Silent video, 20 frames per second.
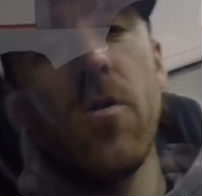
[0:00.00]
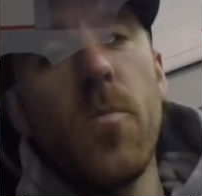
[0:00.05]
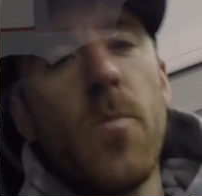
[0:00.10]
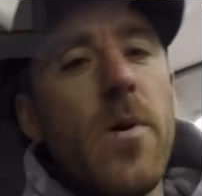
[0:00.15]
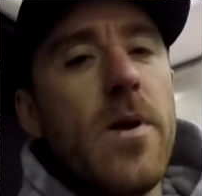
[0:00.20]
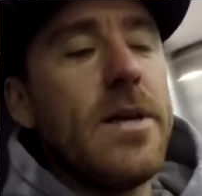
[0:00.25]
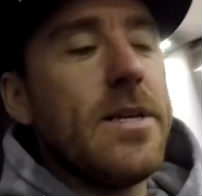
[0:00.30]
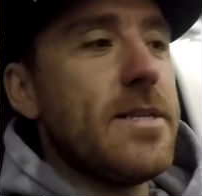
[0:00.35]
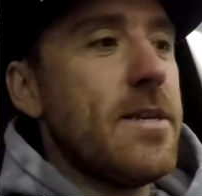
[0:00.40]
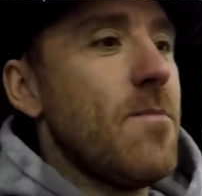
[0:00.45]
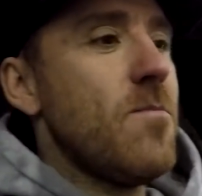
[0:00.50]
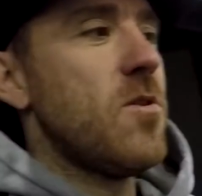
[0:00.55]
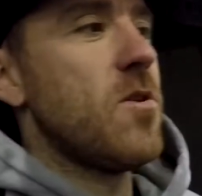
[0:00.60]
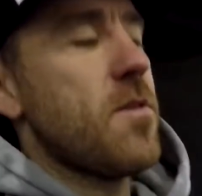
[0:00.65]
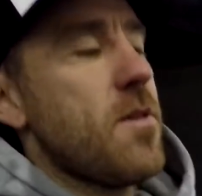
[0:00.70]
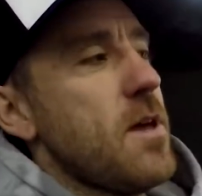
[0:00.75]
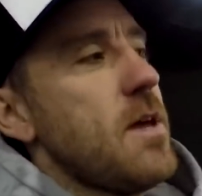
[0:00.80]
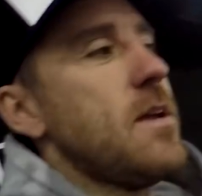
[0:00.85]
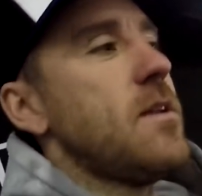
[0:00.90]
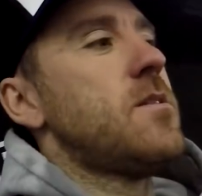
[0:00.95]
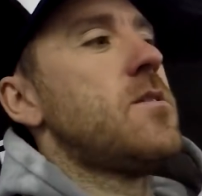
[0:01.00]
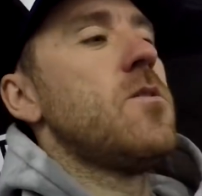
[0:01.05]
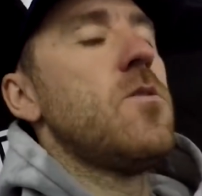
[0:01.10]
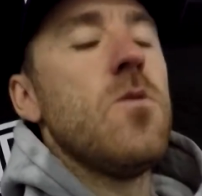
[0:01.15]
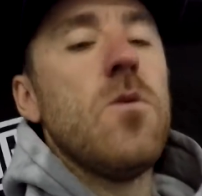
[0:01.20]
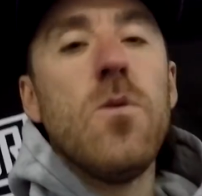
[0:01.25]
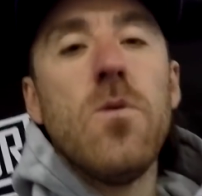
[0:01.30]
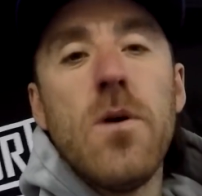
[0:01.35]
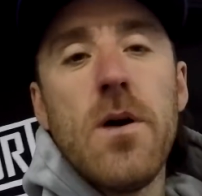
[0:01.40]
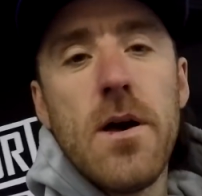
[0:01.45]
pretty similar thing
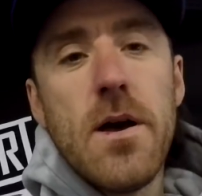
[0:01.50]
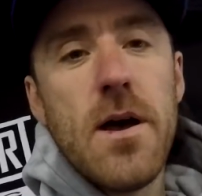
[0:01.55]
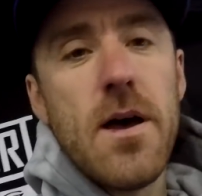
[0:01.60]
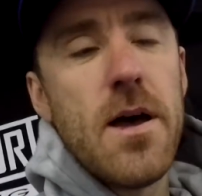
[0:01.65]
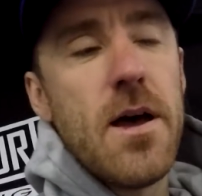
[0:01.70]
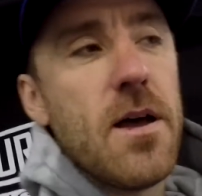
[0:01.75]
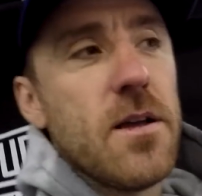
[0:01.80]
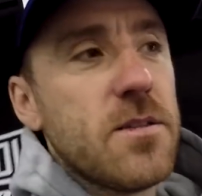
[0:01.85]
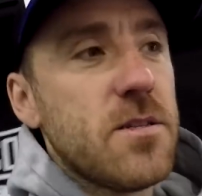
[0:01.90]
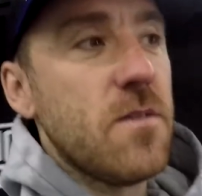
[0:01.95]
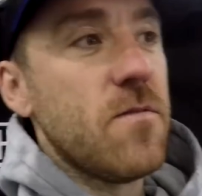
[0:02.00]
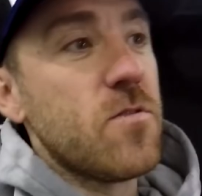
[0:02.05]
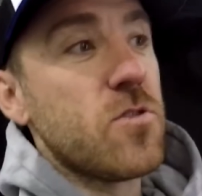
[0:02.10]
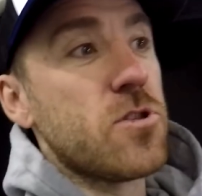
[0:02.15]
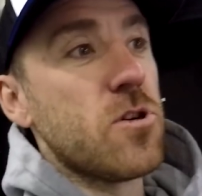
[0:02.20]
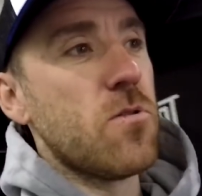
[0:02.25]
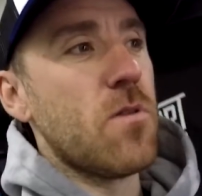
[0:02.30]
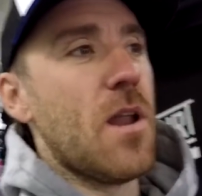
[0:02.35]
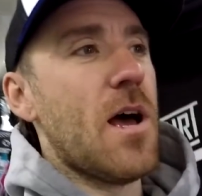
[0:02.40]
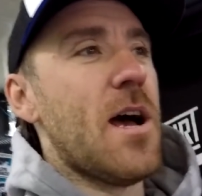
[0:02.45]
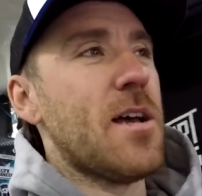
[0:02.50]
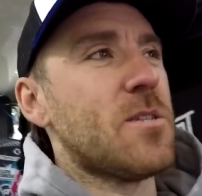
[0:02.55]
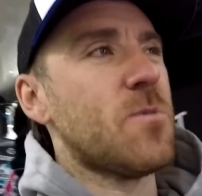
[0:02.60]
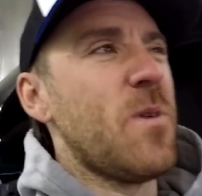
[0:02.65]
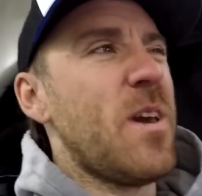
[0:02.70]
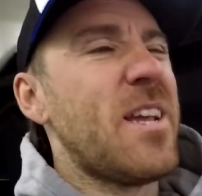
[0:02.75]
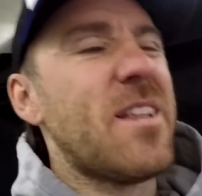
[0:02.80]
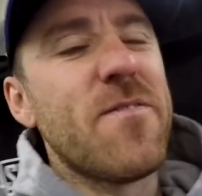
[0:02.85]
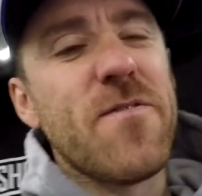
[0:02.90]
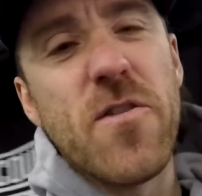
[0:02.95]
to Silverstone last
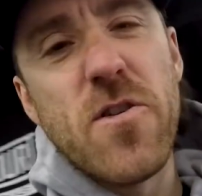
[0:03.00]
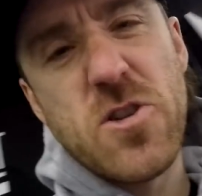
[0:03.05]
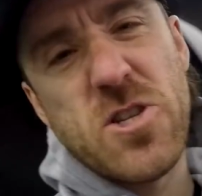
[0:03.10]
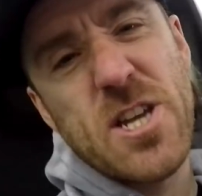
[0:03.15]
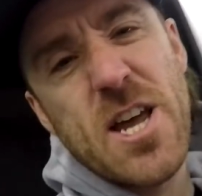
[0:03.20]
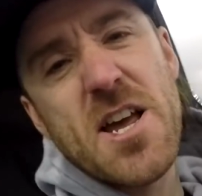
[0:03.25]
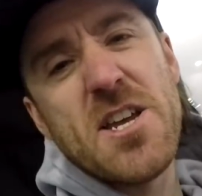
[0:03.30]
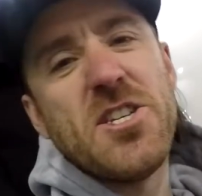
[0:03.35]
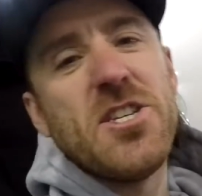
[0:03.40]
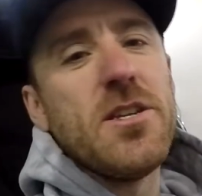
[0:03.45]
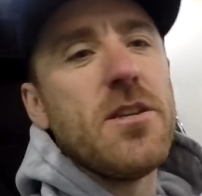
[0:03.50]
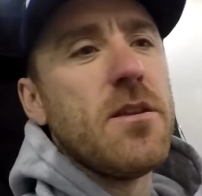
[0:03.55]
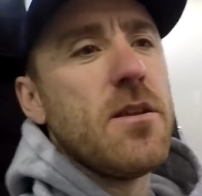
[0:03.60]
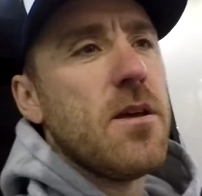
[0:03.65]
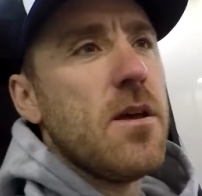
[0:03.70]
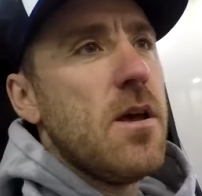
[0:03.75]
week, first session.